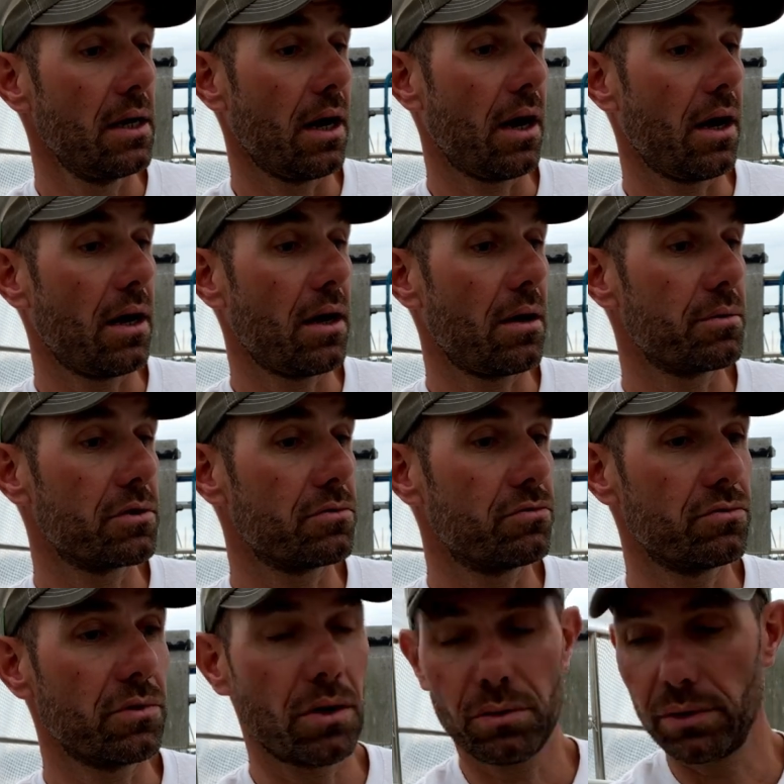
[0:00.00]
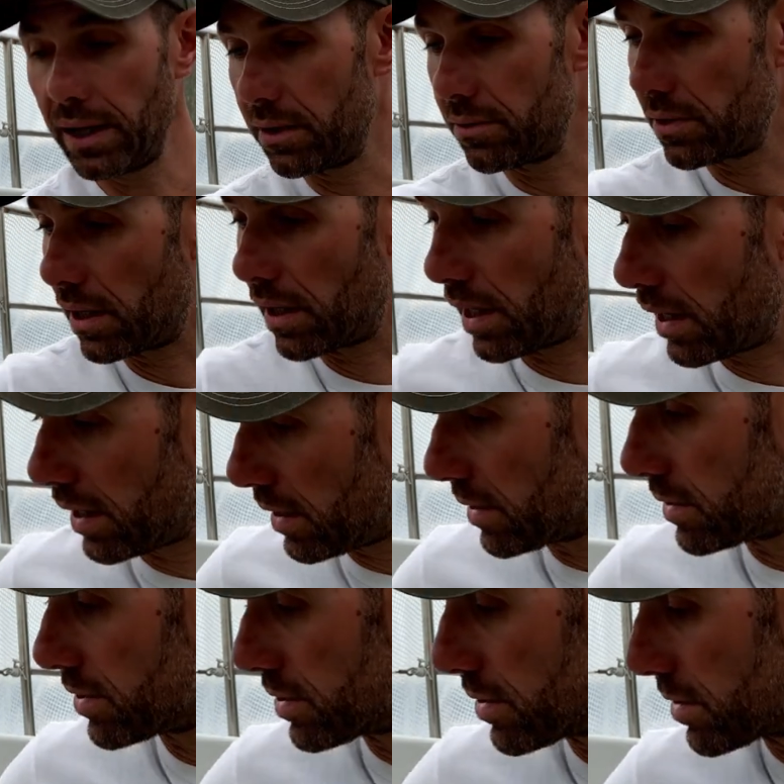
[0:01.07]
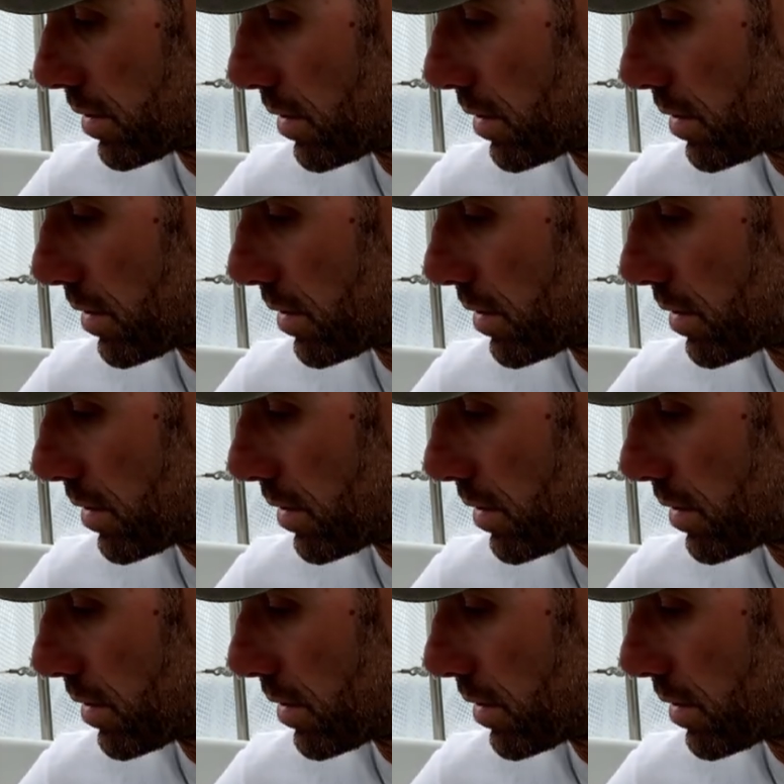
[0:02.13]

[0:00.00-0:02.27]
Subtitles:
I'm going to roll out the glass